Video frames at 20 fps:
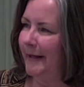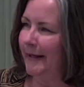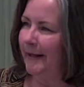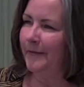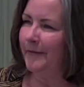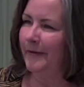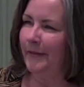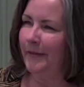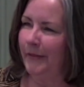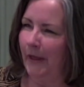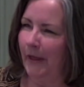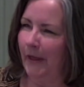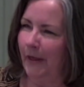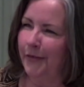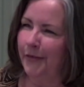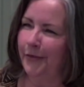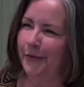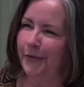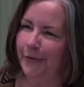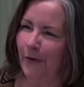even the
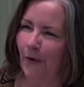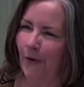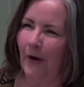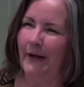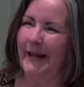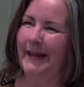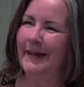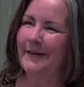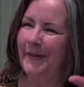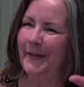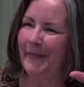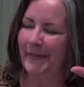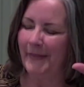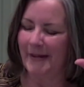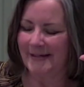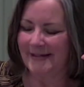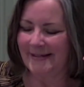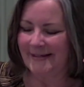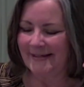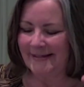thought, even
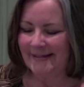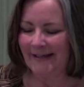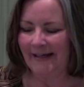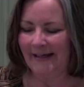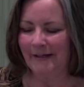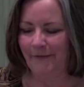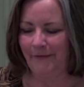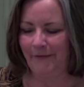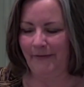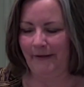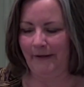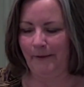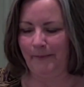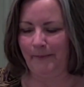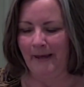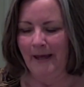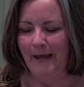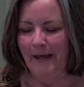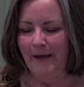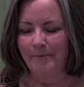the sight of them
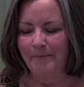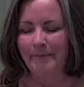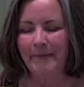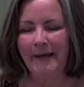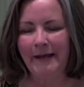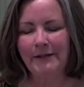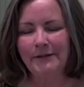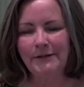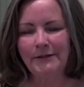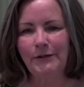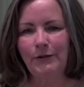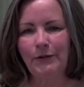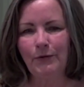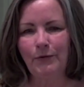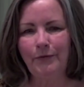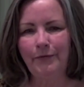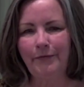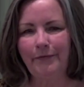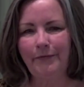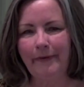makes you
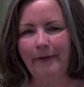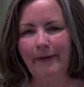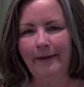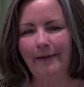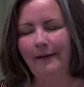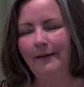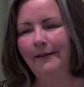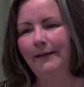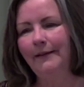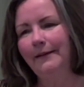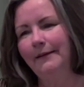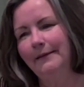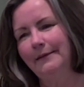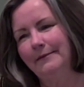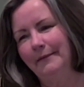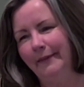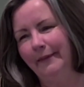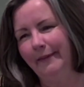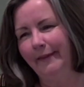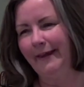feel
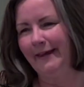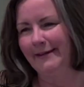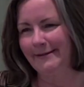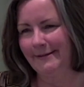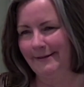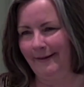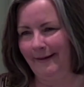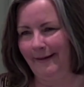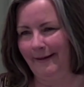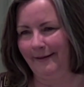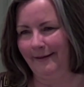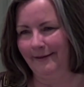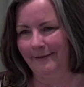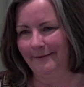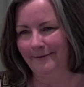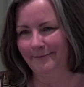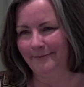less than.